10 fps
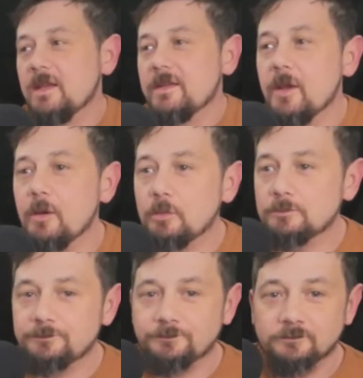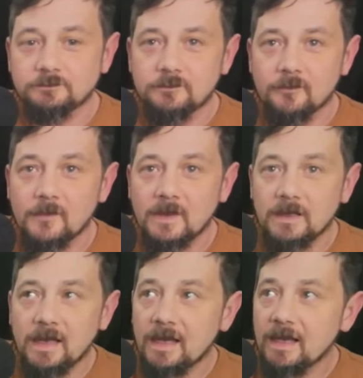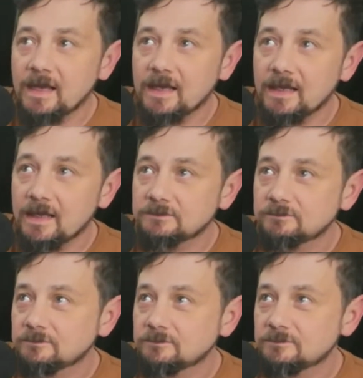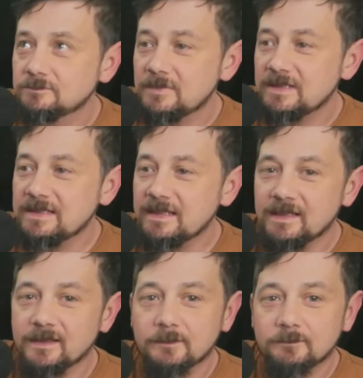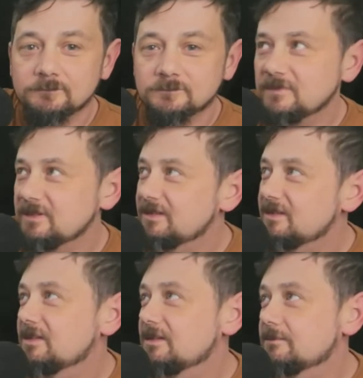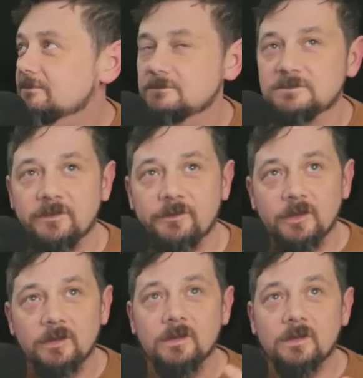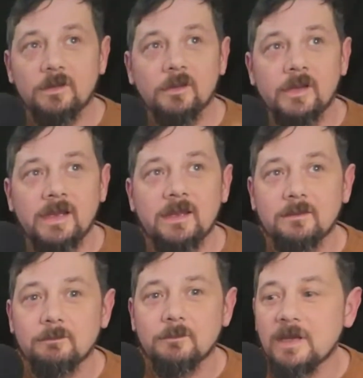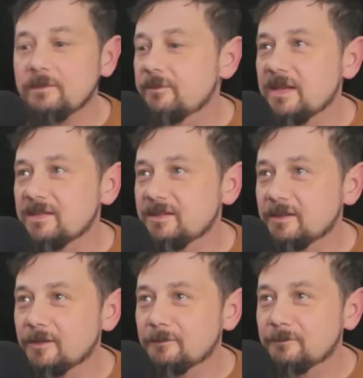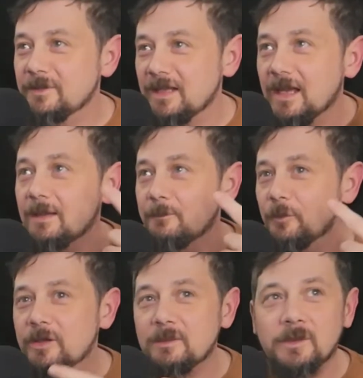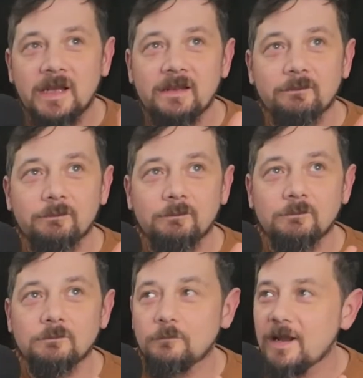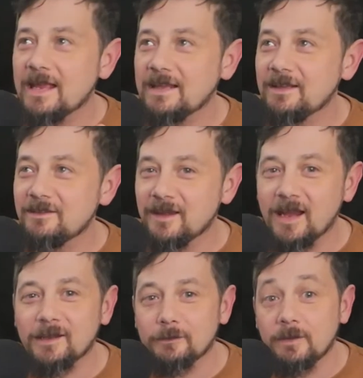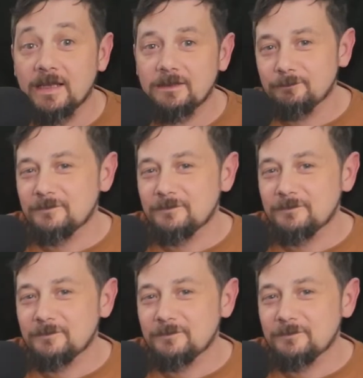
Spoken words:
So, uh, yeah, if you're looking at my face here, I'm looking kind of ragged and tired, right?